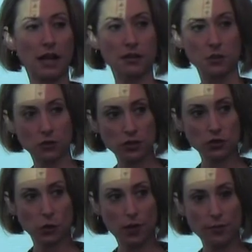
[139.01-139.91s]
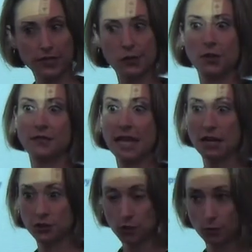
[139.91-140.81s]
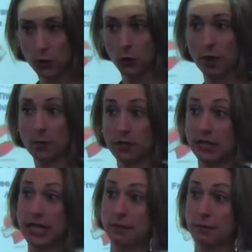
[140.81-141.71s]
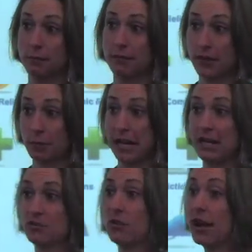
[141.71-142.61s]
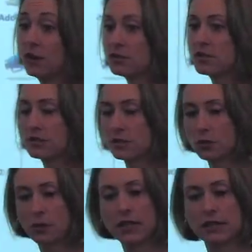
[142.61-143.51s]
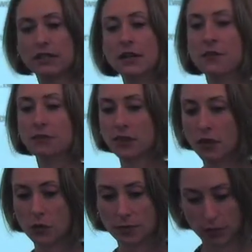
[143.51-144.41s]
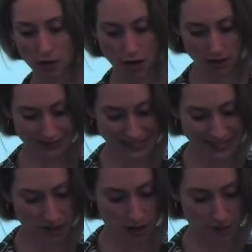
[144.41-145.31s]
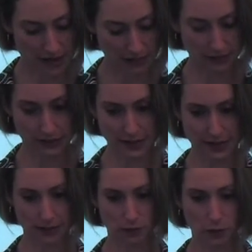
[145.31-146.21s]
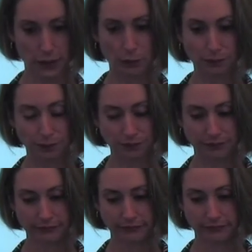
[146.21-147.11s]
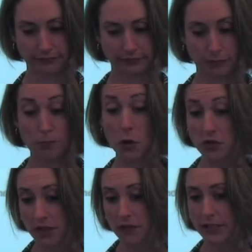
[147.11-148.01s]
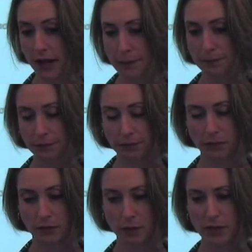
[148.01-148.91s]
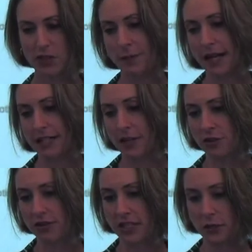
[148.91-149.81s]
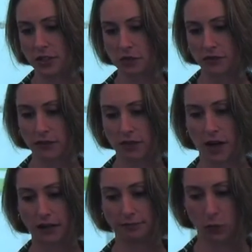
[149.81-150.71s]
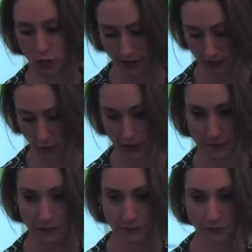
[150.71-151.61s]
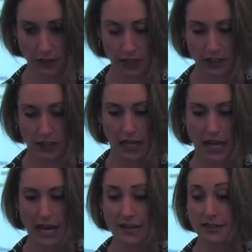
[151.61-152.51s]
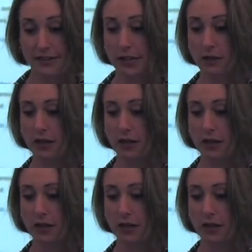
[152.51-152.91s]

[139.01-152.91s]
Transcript: kind of traditional websites, you have to ask your programmer to name their page files in certain ways. With blogs, it automatically does that for you, most of the time. But just pay attention, see what you've got working for you. And site